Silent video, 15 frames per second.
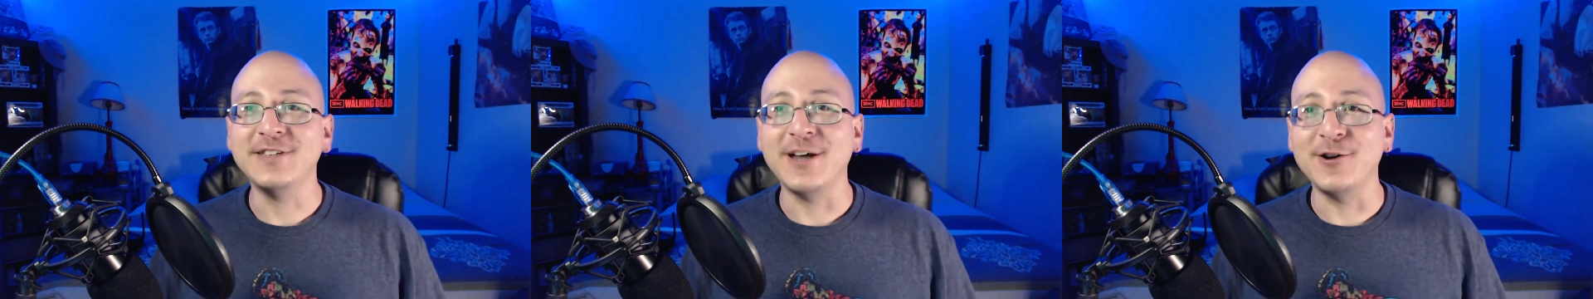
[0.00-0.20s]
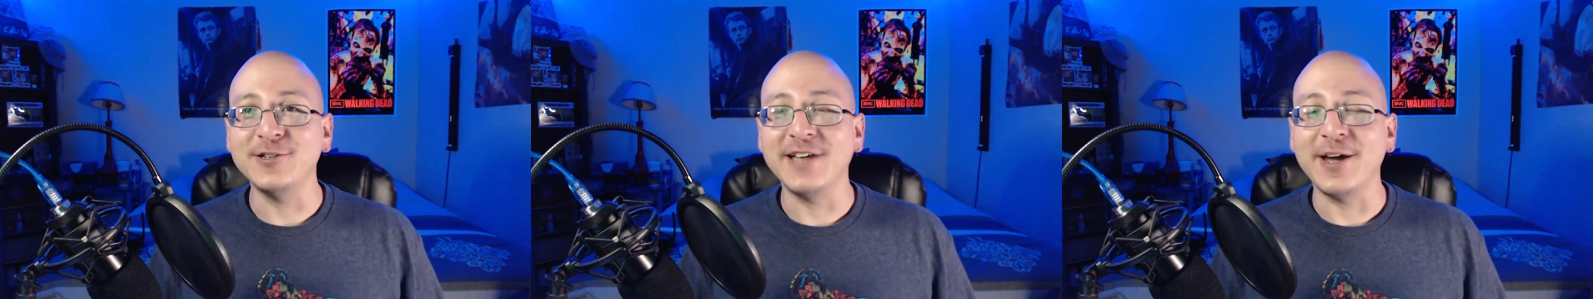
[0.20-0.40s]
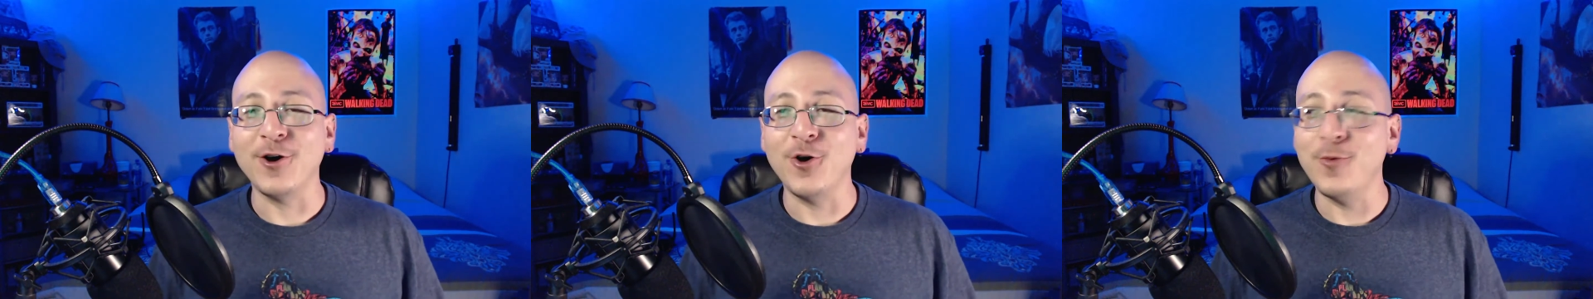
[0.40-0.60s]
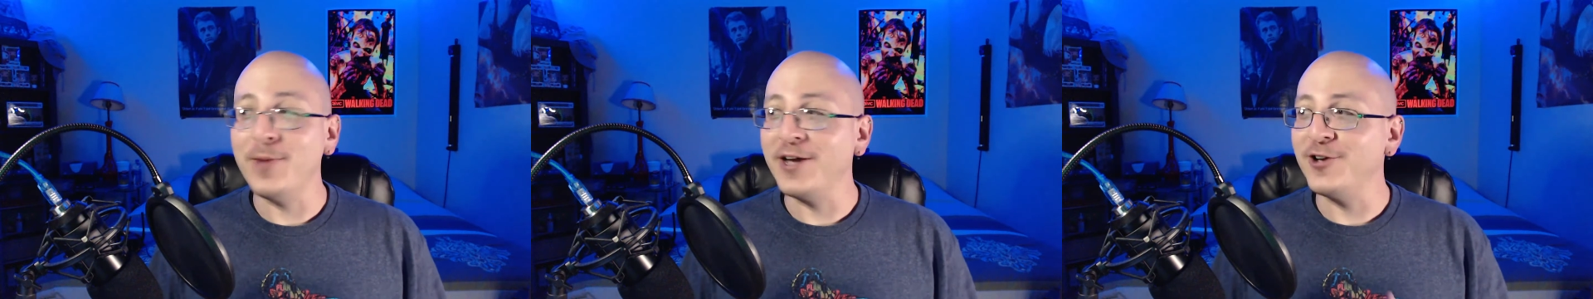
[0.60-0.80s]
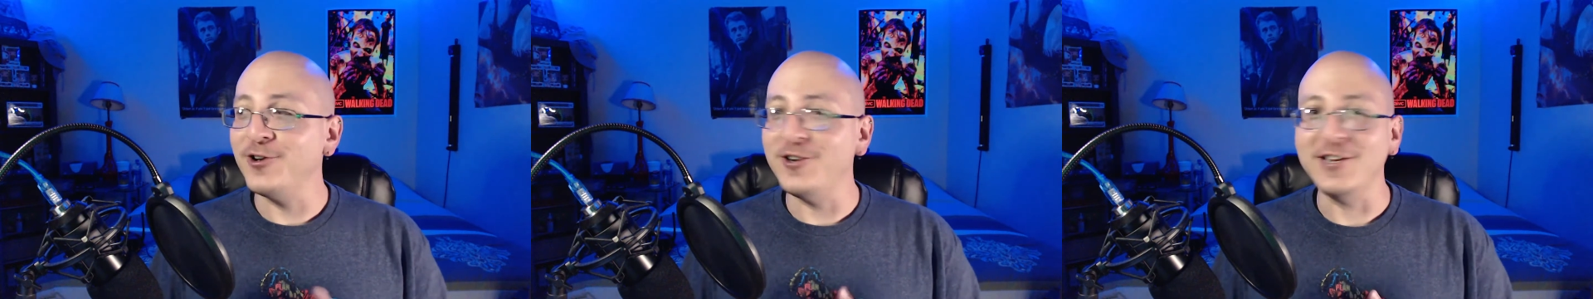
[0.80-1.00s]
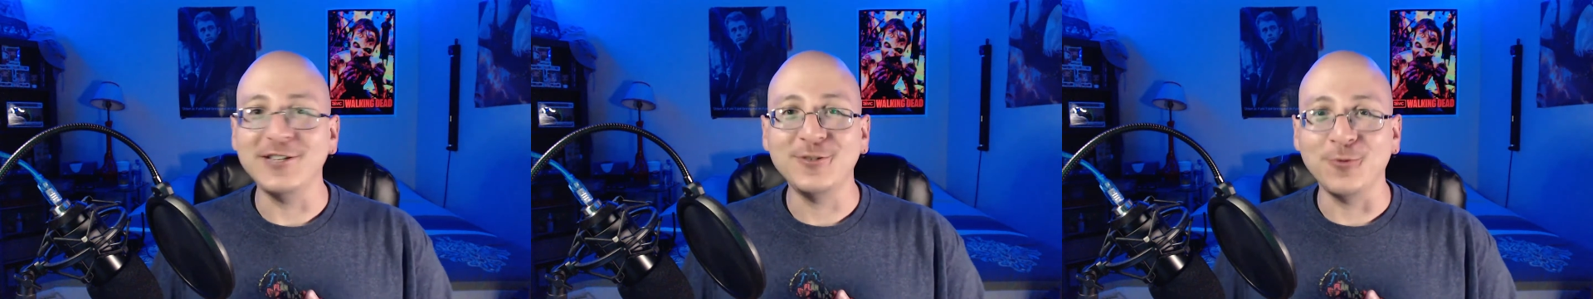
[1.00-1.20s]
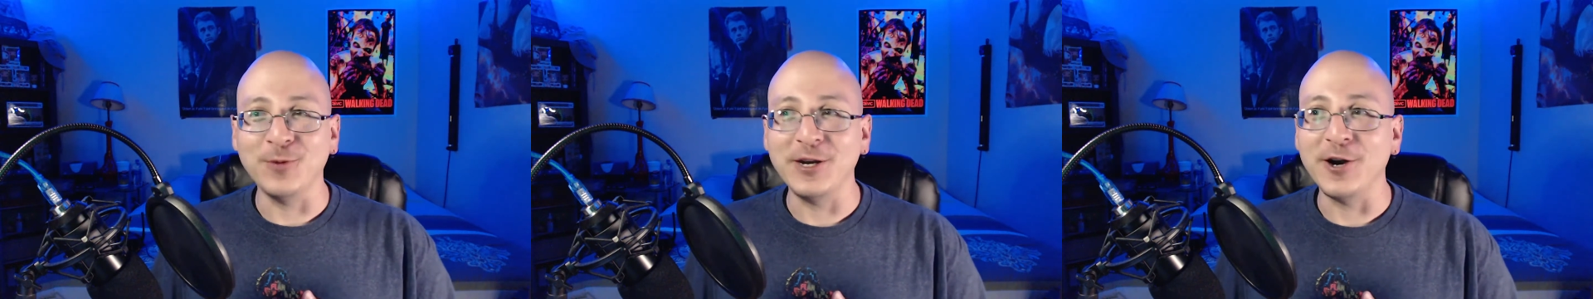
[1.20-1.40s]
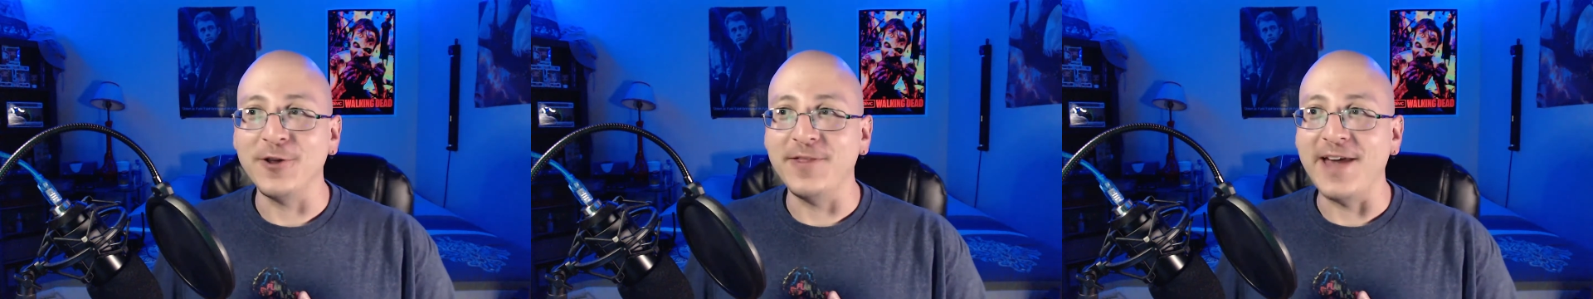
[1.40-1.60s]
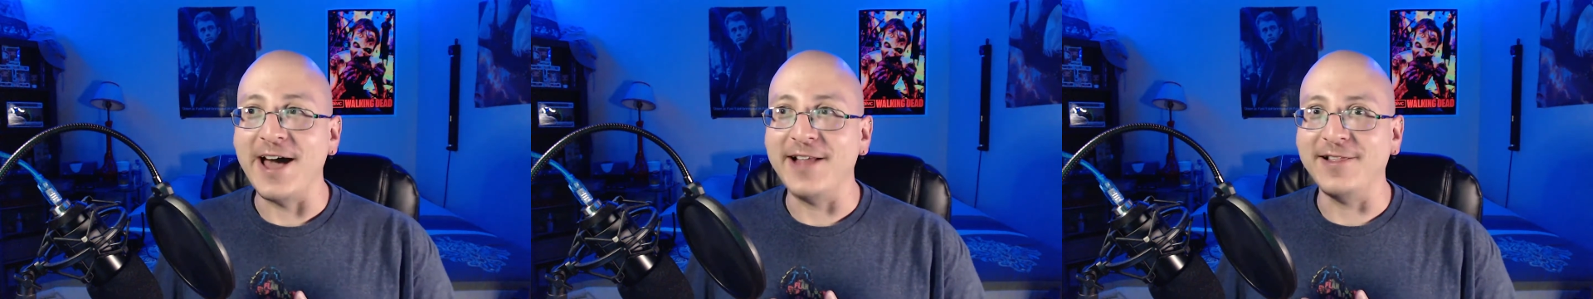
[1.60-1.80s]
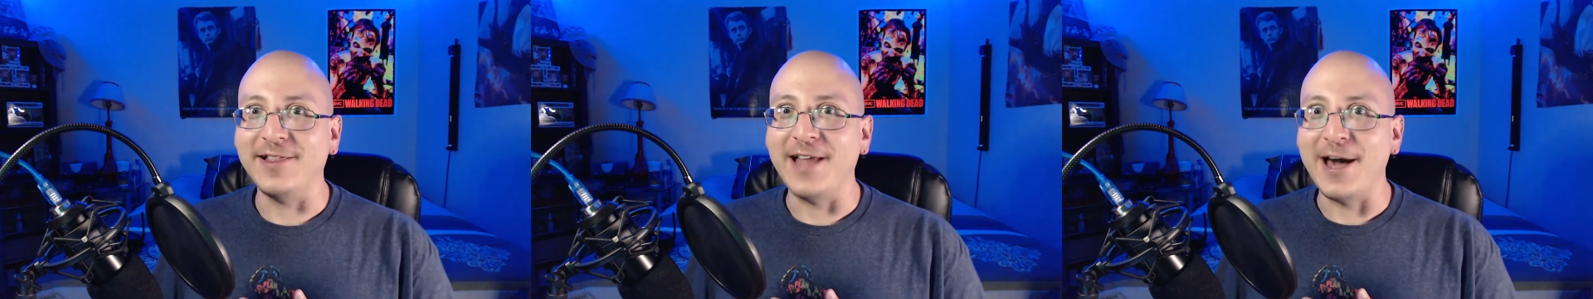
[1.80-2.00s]
I was like, oh my goodness, we are
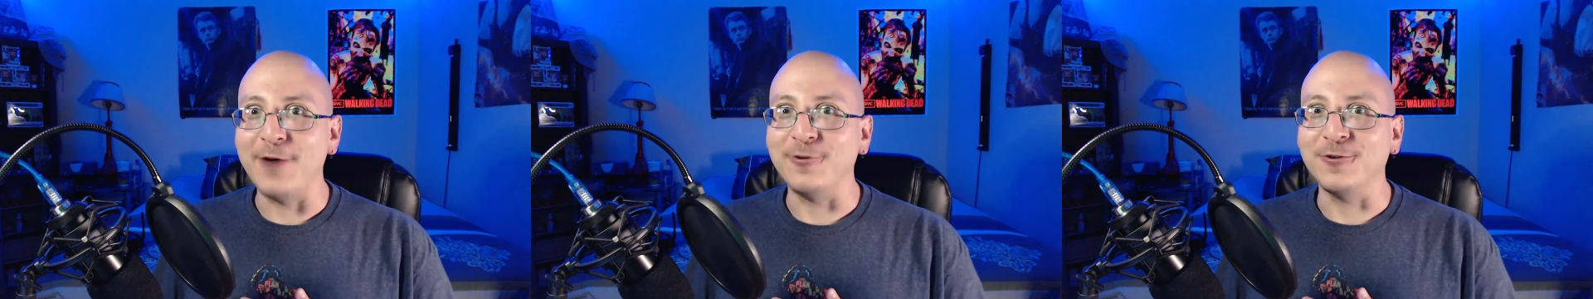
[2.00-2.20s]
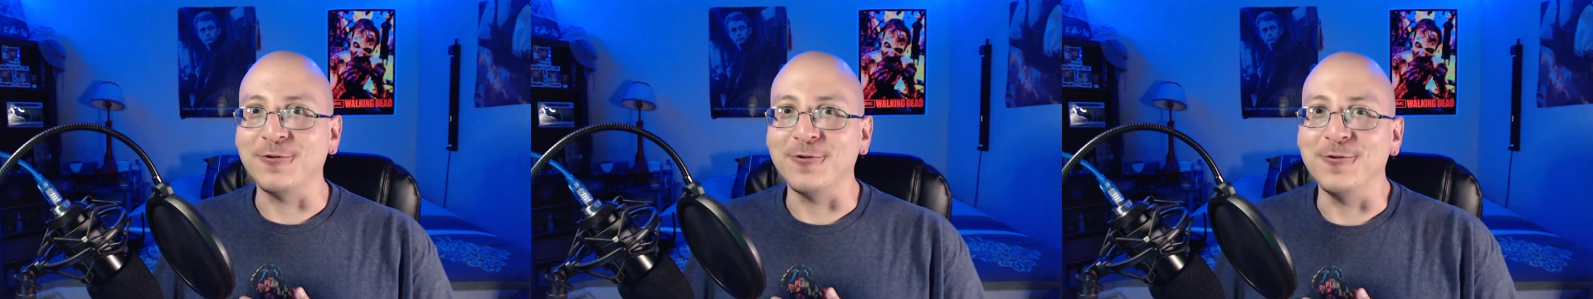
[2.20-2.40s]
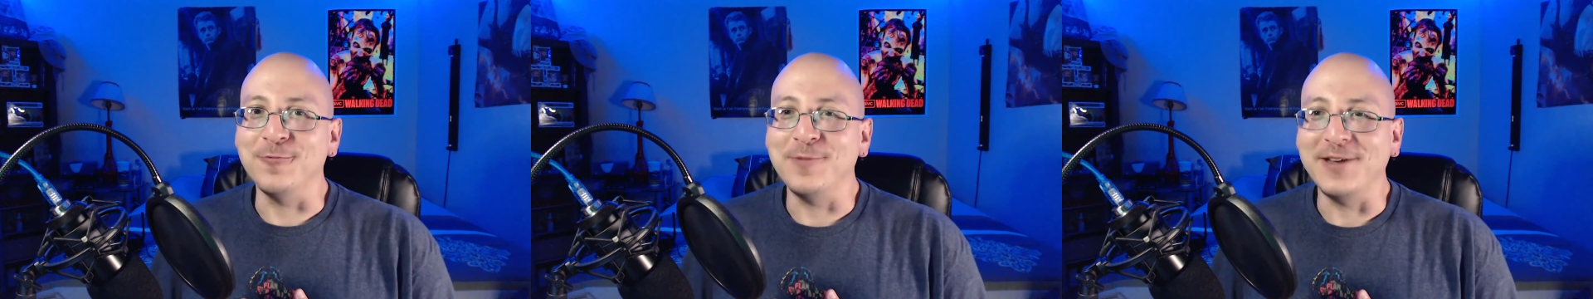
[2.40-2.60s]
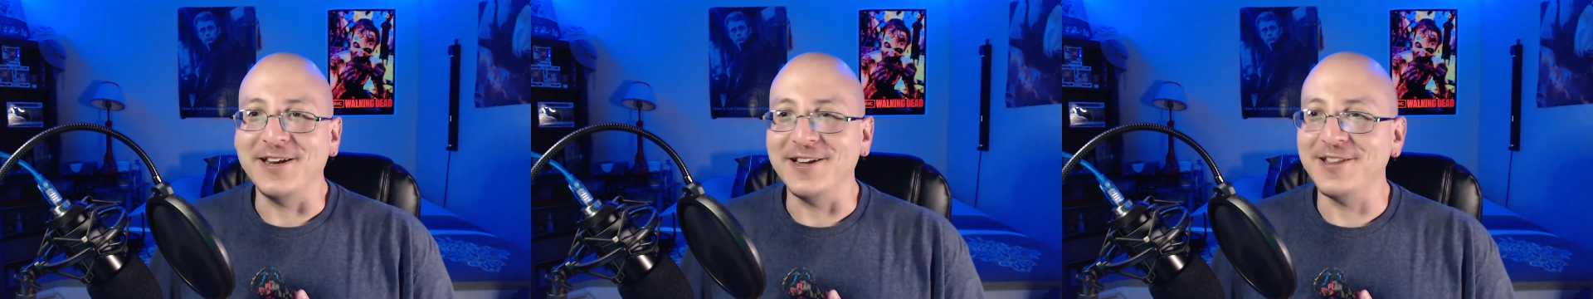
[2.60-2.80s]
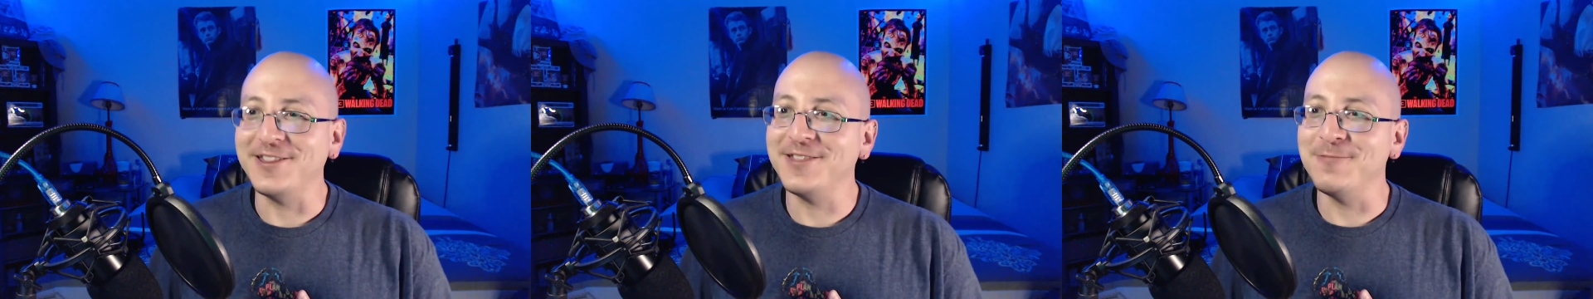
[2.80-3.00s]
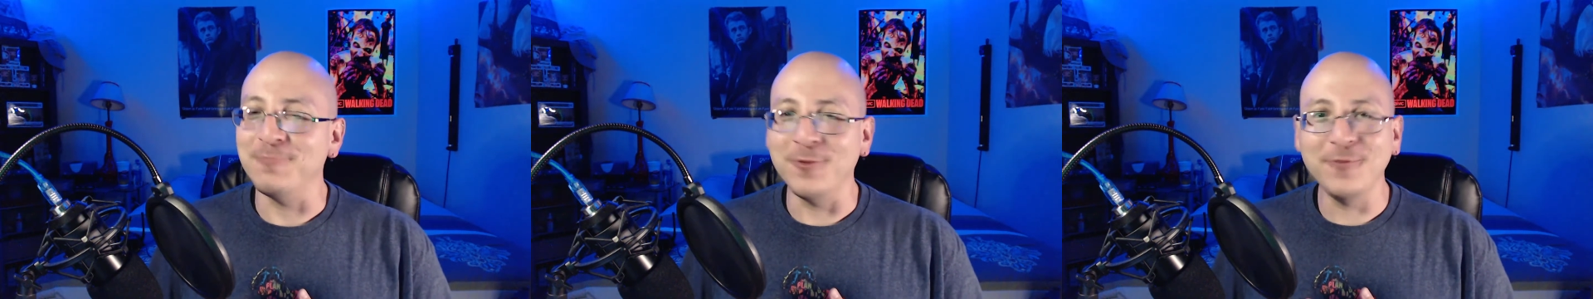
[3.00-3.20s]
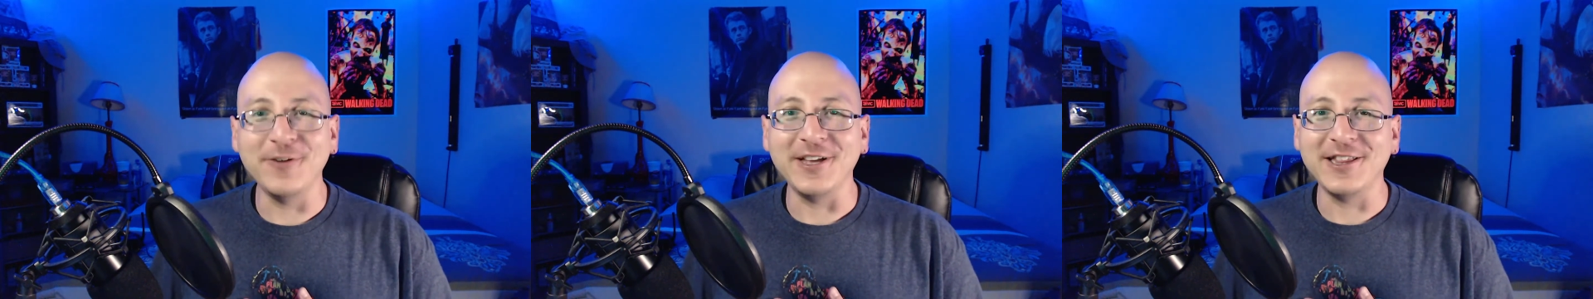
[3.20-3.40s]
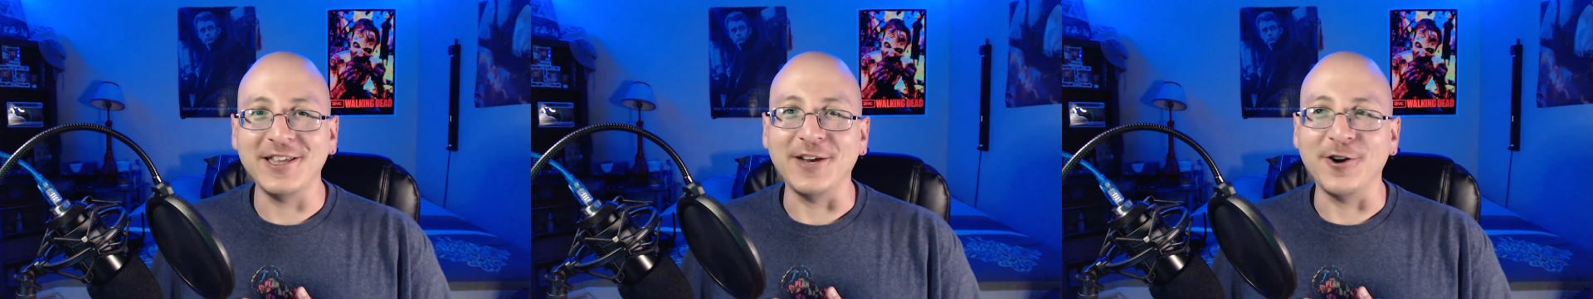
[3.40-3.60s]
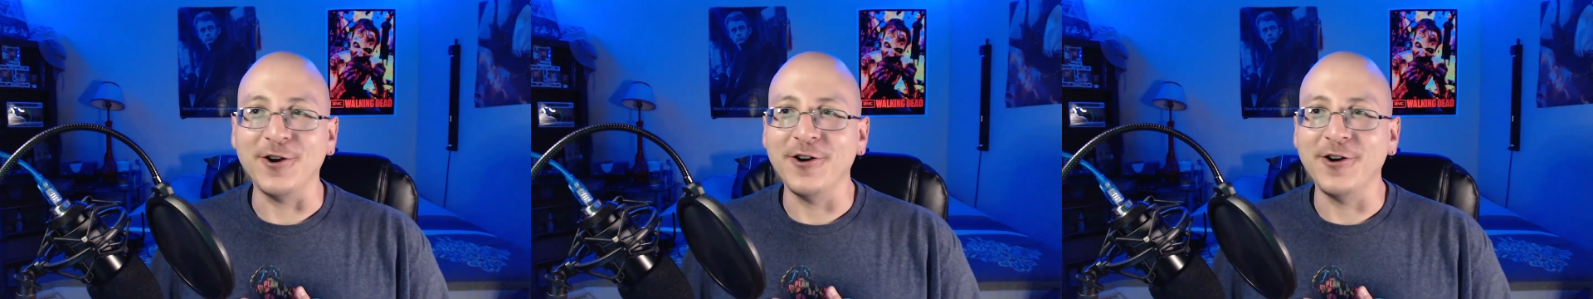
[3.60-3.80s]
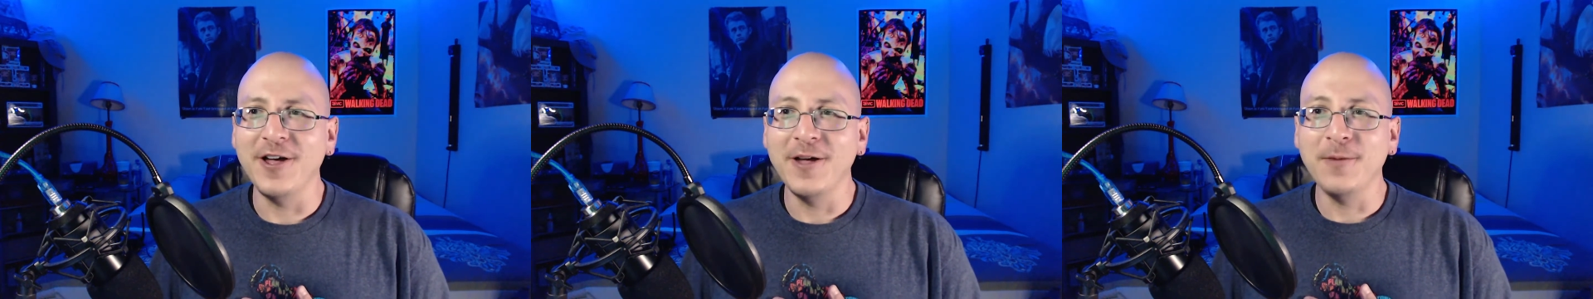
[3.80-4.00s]
that loud group in a movie
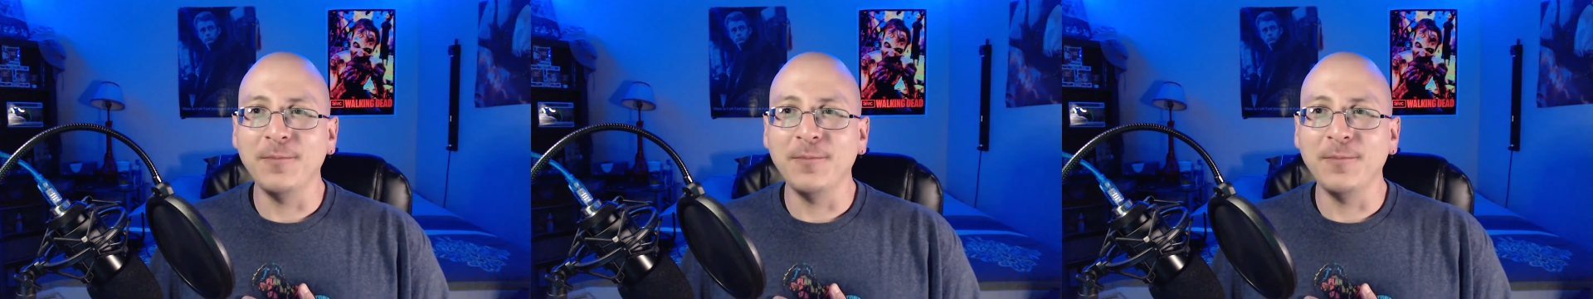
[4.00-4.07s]
theater.